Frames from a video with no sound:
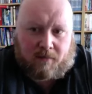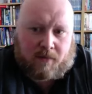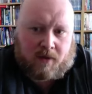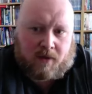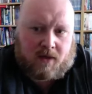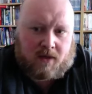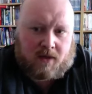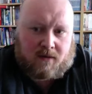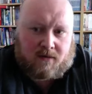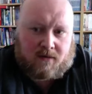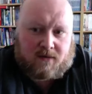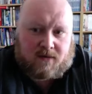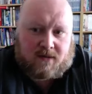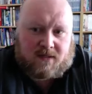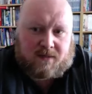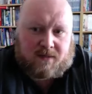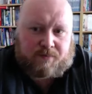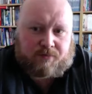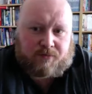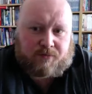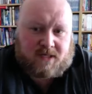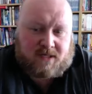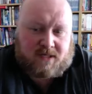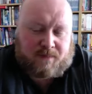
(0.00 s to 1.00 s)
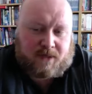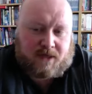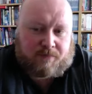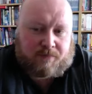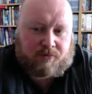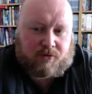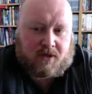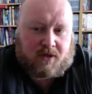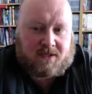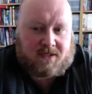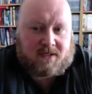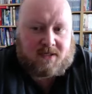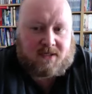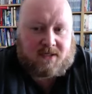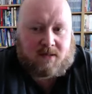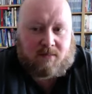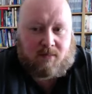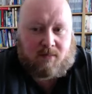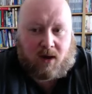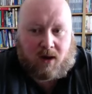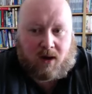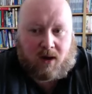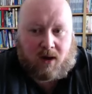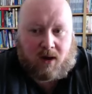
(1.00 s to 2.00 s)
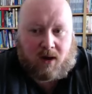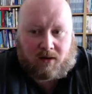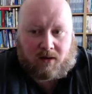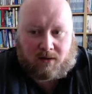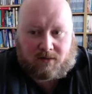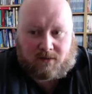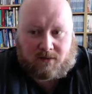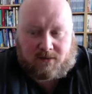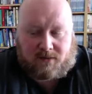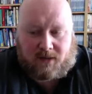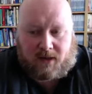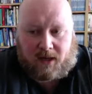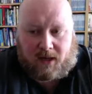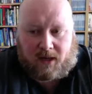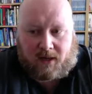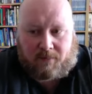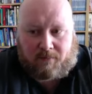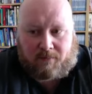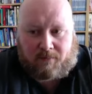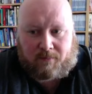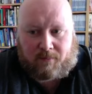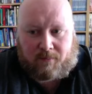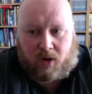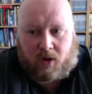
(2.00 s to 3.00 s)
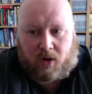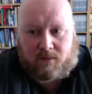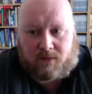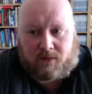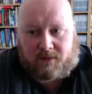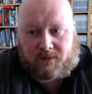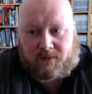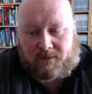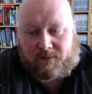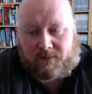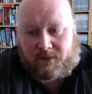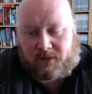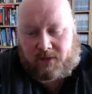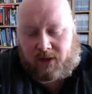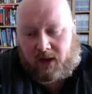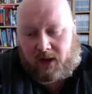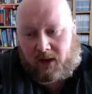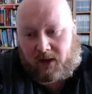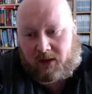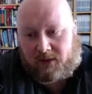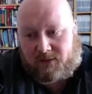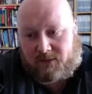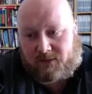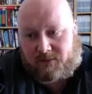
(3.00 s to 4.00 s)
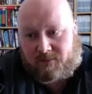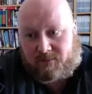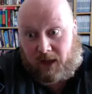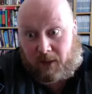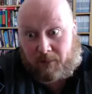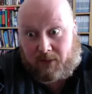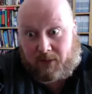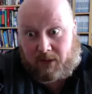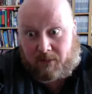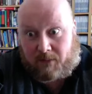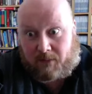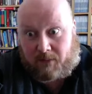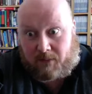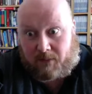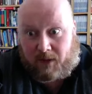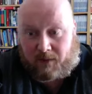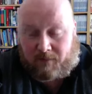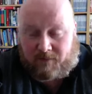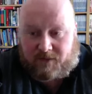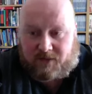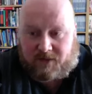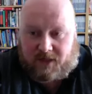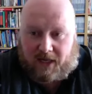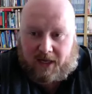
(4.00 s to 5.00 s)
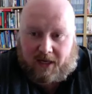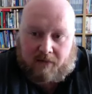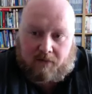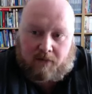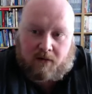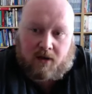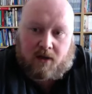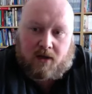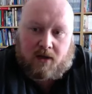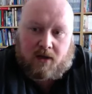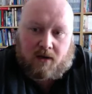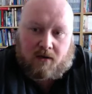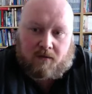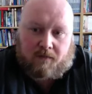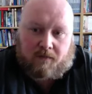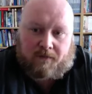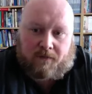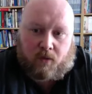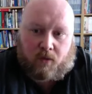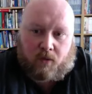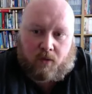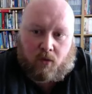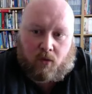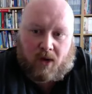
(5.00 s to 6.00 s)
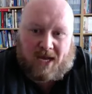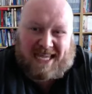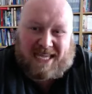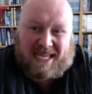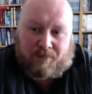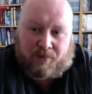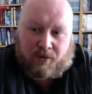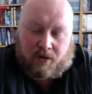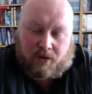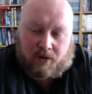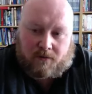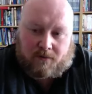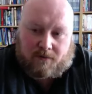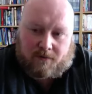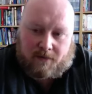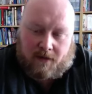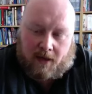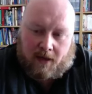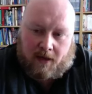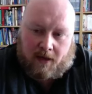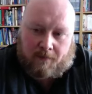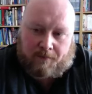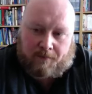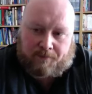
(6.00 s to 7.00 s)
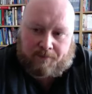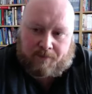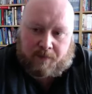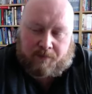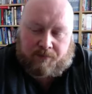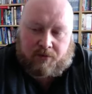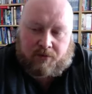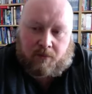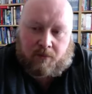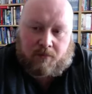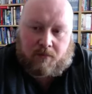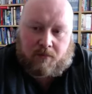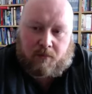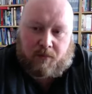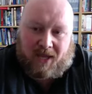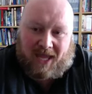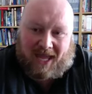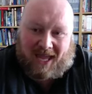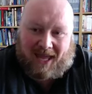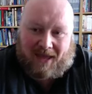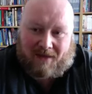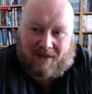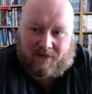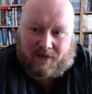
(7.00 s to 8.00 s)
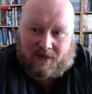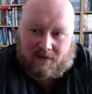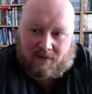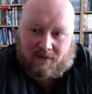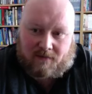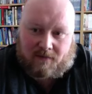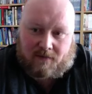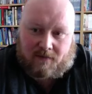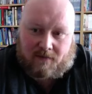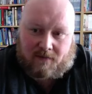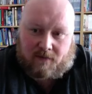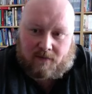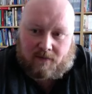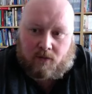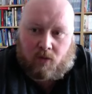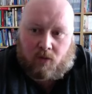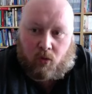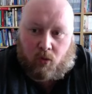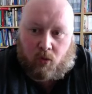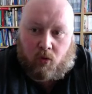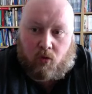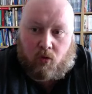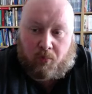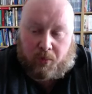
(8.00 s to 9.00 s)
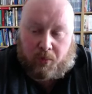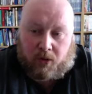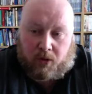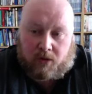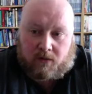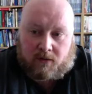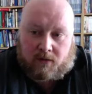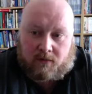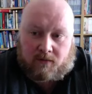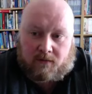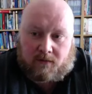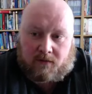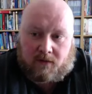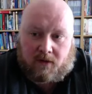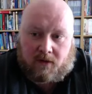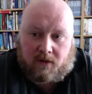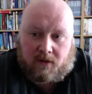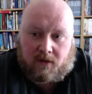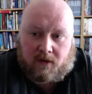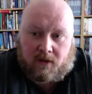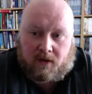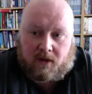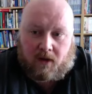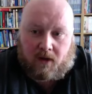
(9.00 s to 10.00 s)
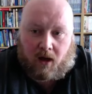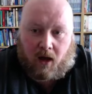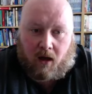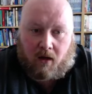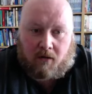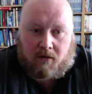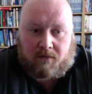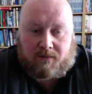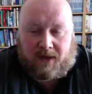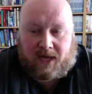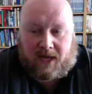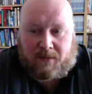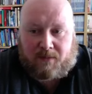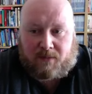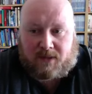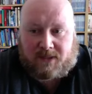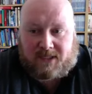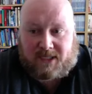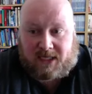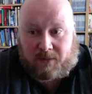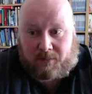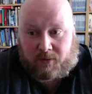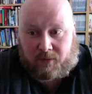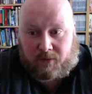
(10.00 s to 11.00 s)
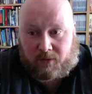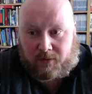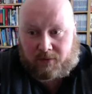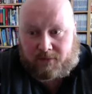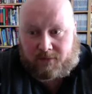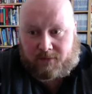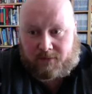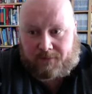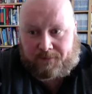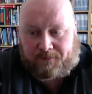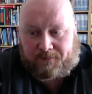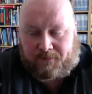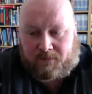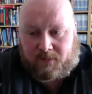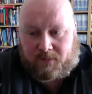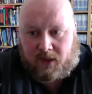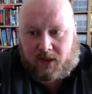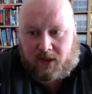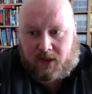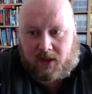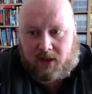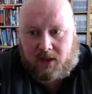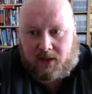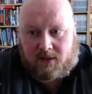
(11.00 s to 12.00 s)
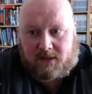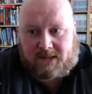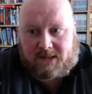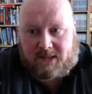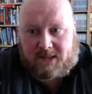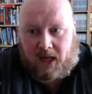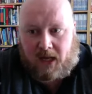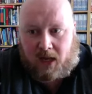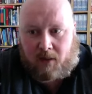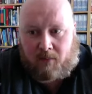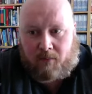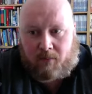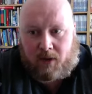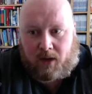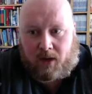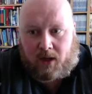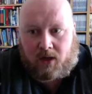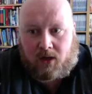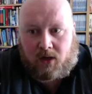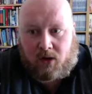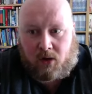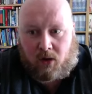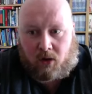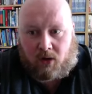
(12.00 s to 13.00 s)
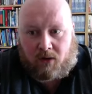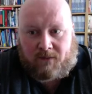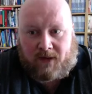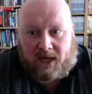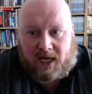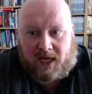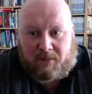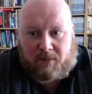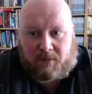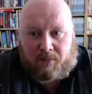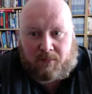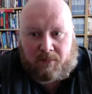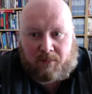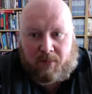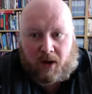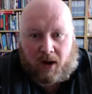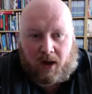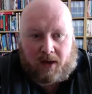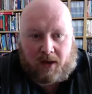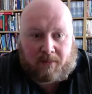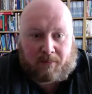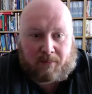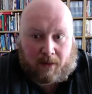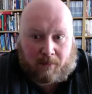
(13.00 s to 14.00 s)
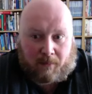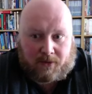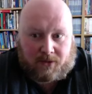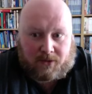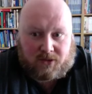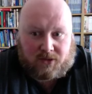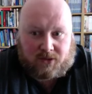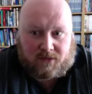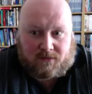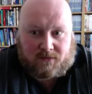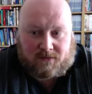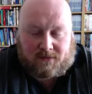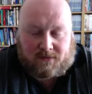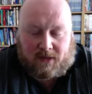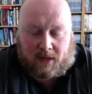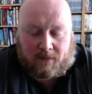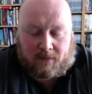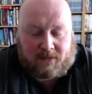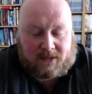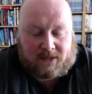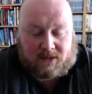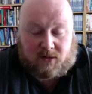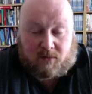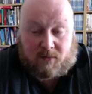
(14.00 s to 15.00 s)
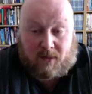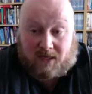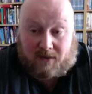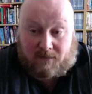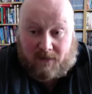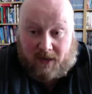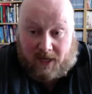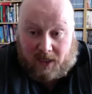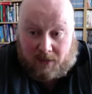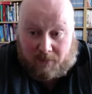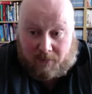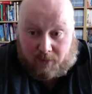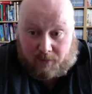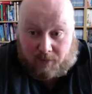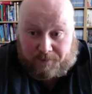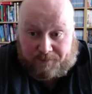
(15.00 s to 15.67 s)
So there's been a pressing demand over the last couple of months now for ebooks. The problem we have is that not all books are available as ebooks. Some are not available by the publishers, they're just not made available.